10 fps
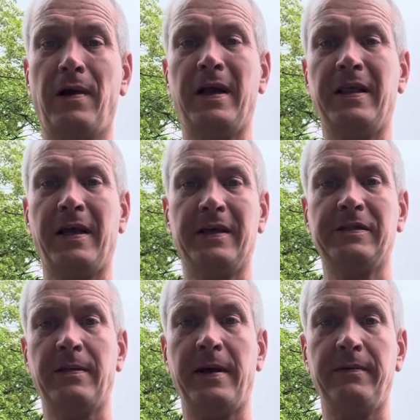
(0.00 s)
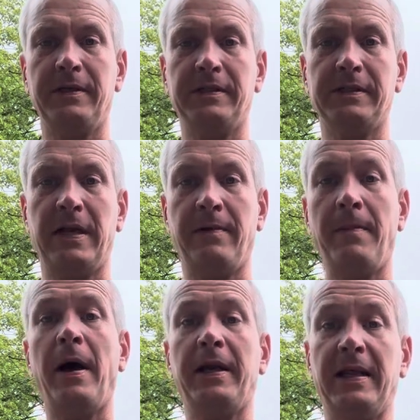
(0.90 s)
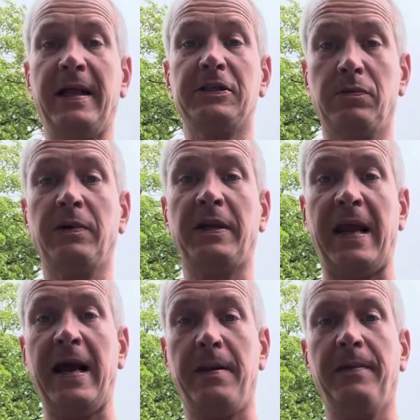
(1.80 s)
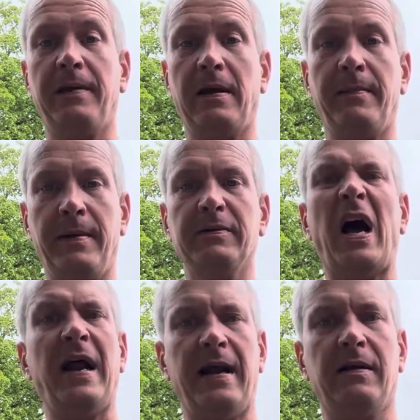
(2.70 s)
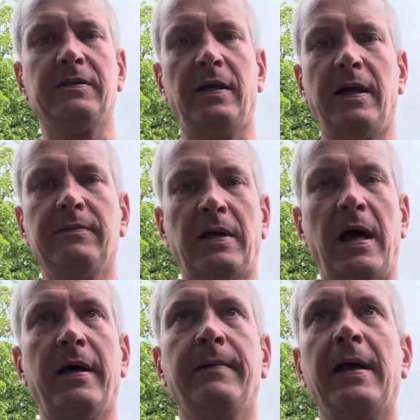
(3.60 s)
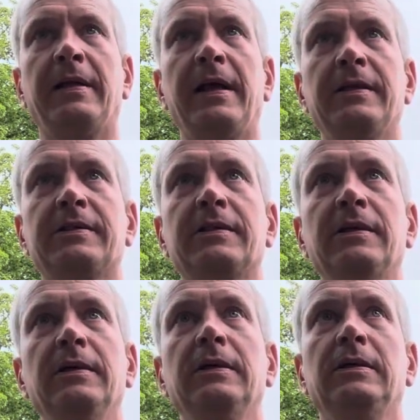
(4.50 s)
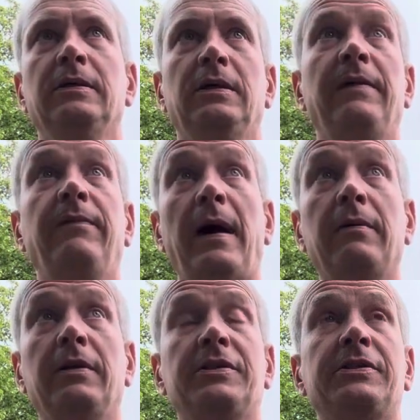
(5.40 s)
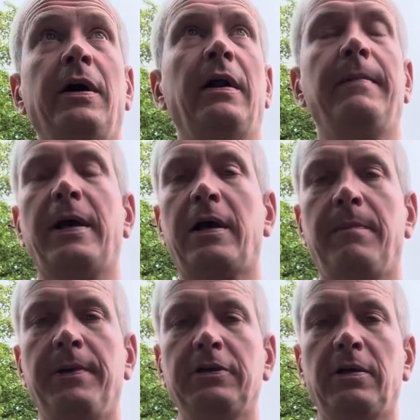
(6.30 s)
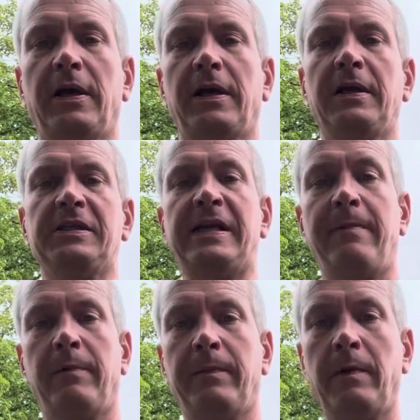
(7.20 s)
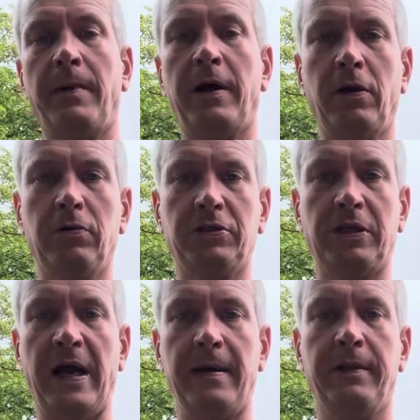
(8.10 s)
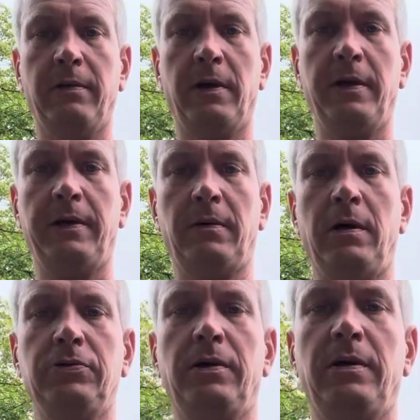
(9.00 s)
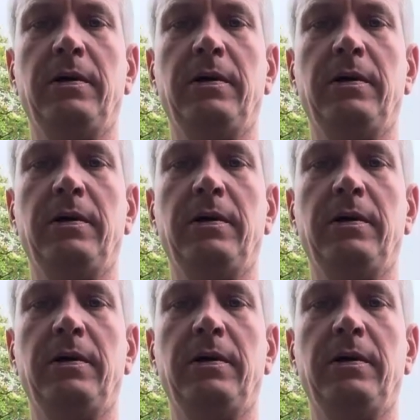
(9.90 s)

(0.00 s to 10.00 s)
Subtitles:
I think, in some areas. And remind you, that's with canopy. I mean, it was hot outside. It was hot. We had days we were out in the sun. I mean, I could picture, like in the sand when we were by the ocean, it had to be darn near 100.